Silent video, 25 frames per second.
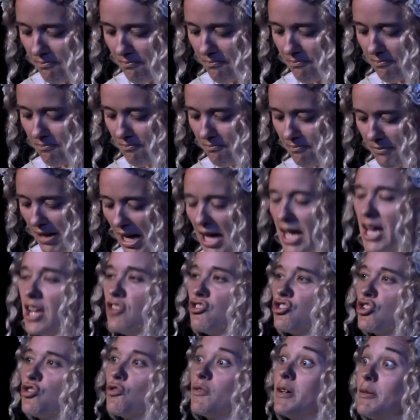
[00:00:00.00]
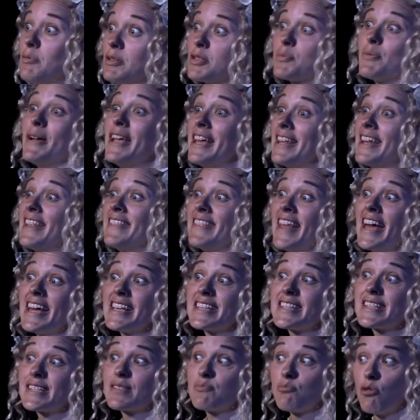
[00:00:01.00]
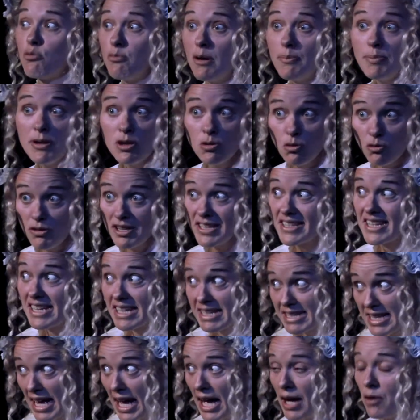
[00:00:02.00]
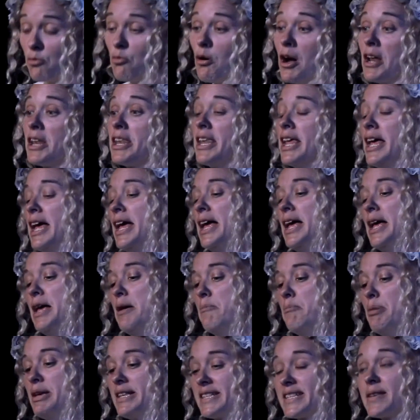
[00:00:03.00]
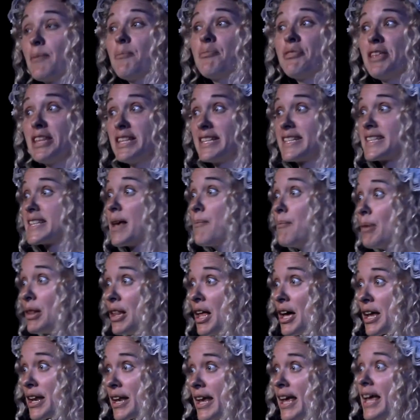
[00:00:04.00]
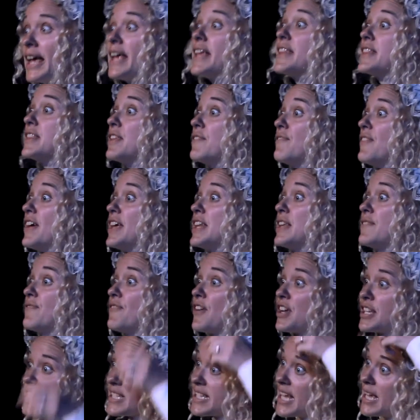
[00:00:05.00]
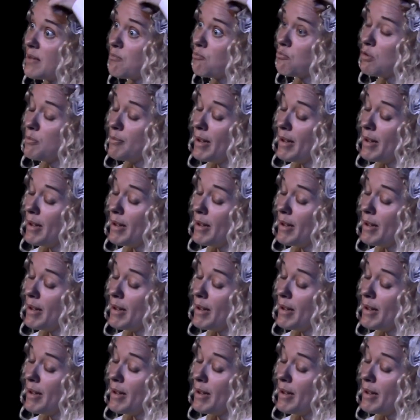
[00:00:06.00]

Do you know, he was wearing this, well, maybe not this exact one, but something similar the very first time we